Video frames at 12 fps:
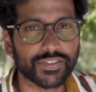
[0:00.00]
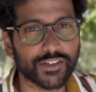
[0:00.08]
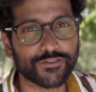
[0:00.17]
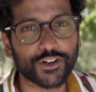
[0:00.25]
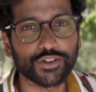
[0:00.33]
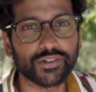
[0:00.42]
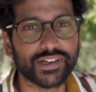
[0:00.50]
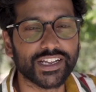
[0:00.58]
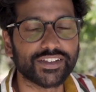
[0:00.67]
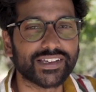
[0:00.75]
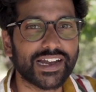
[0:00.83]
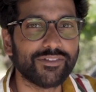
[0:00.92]
The first one
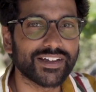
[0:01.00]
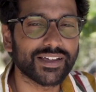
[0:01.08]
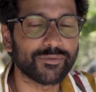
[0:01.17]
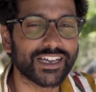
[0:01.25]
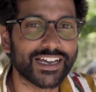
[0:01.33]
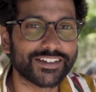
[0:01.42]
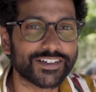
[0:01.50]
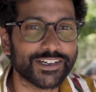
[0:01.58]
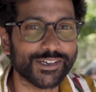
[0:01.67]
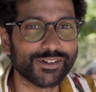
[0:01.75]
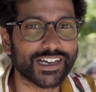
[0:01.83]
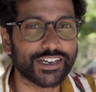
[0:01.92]
is every time we enter a
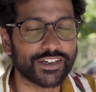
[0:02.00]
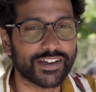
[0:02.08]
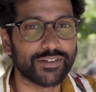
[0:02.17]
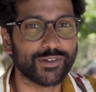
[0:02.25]
new country,